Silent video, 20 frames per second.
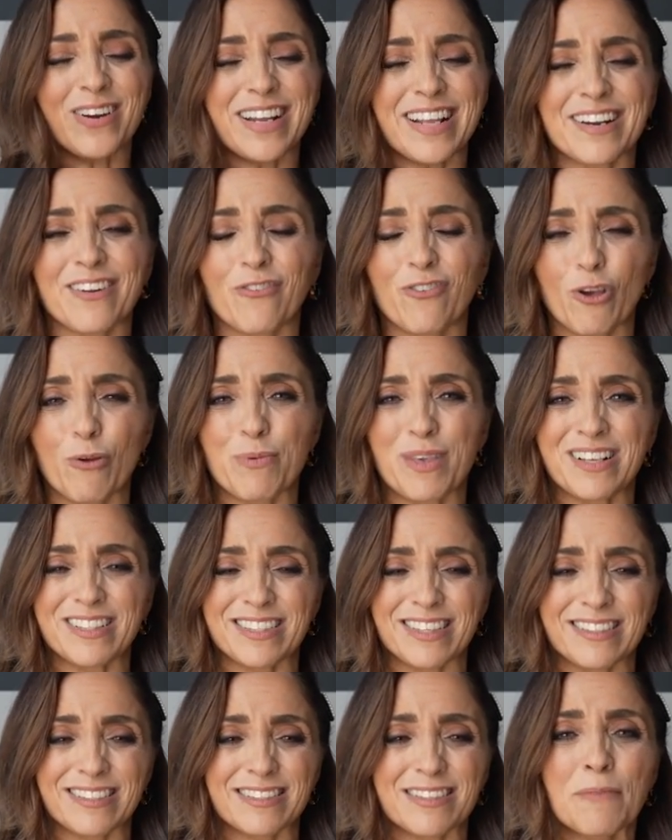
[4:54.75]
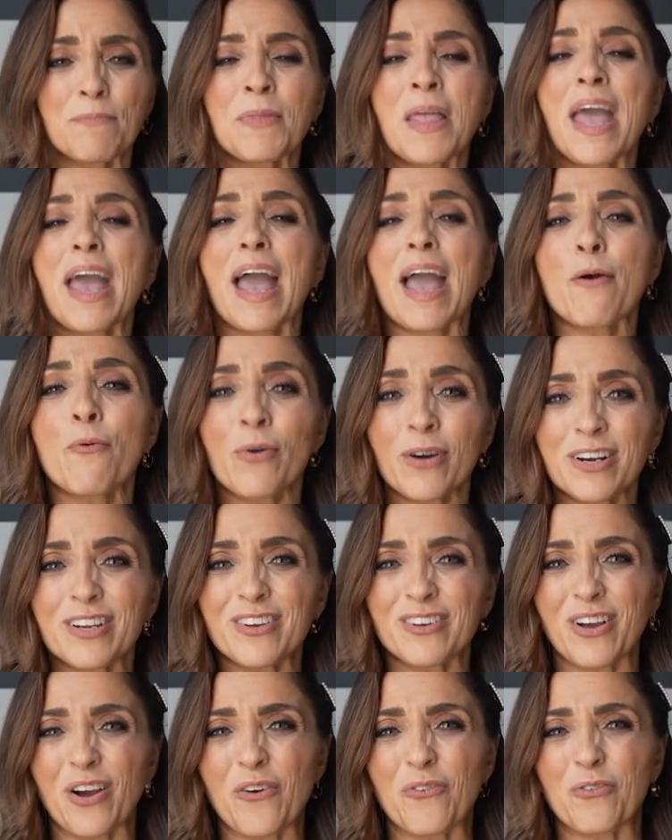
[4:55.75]
I need a few pieces, where do
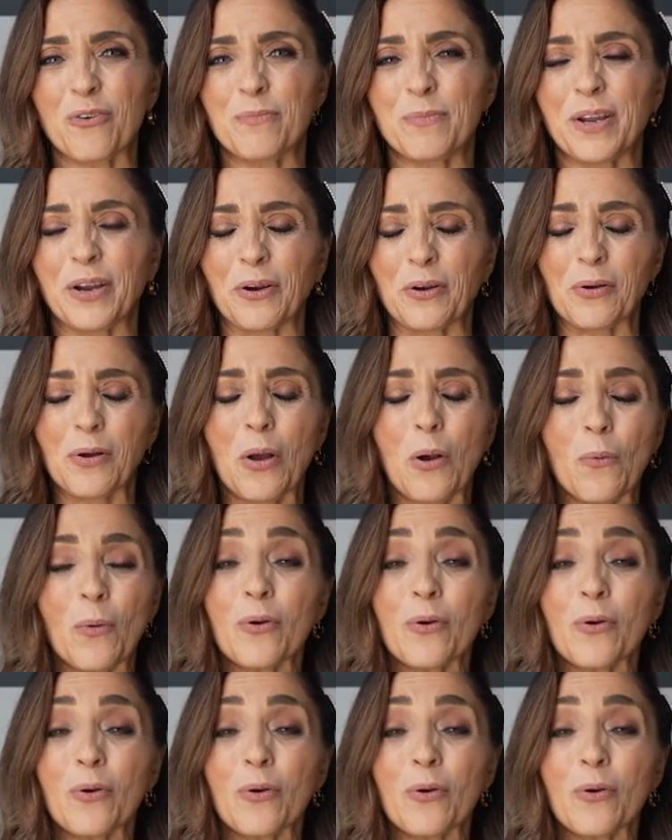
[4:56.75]
you go from there?